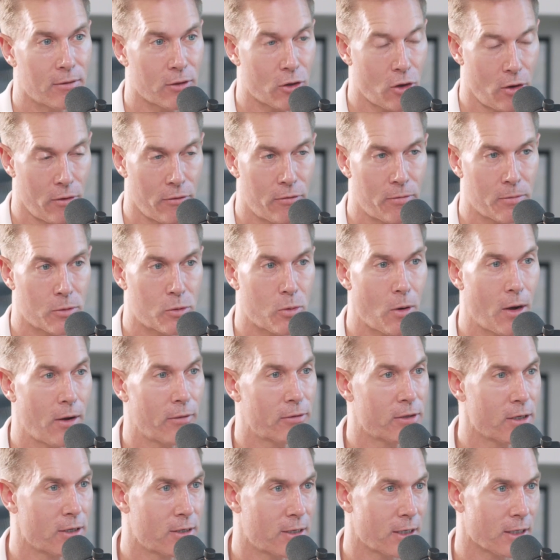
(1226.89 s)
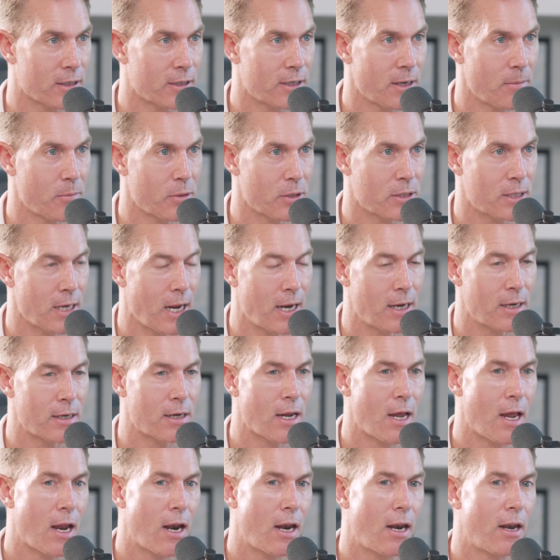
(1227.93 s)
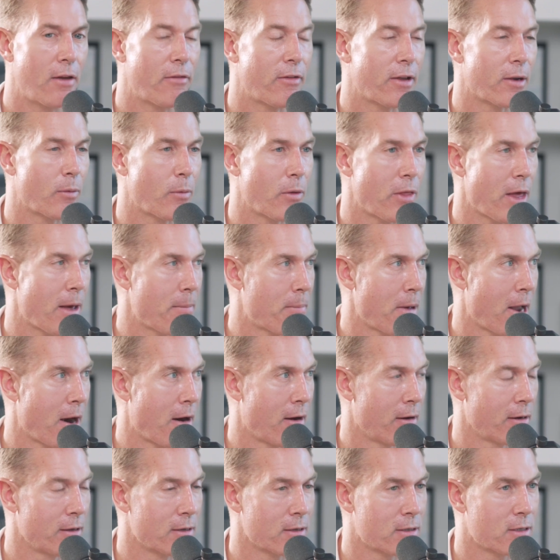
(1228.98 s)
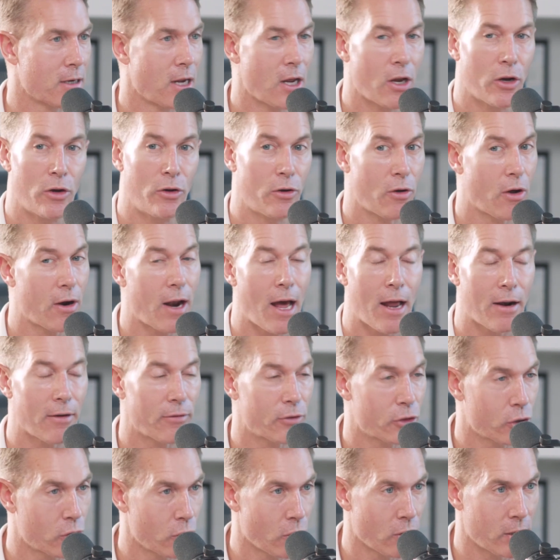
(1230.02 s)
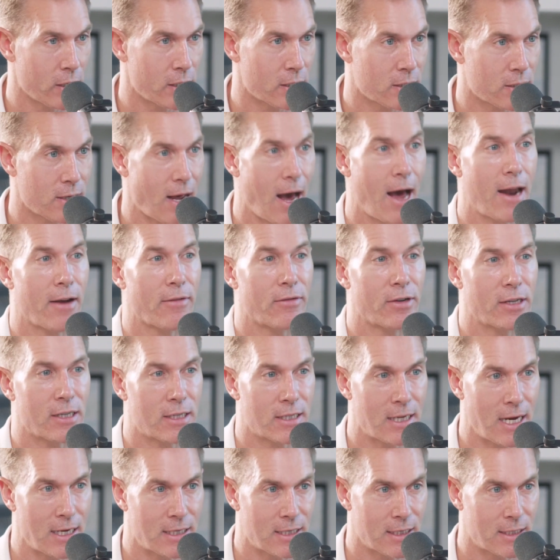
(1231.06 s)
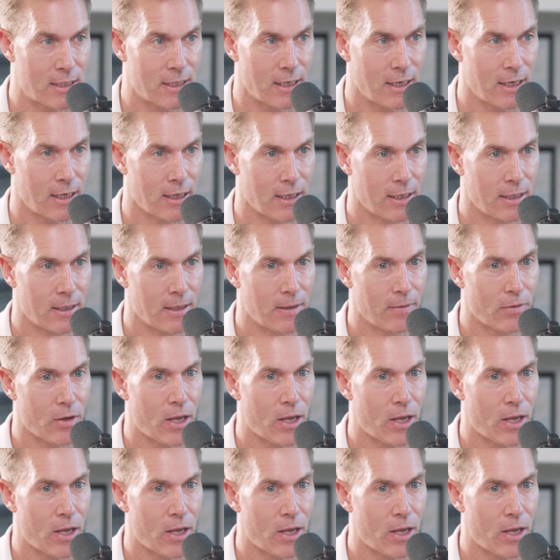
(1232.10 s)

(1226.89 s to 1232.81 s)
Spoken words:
gone from 12 to 16%, living with their parents, not out of choice, out of necessity. Yeah.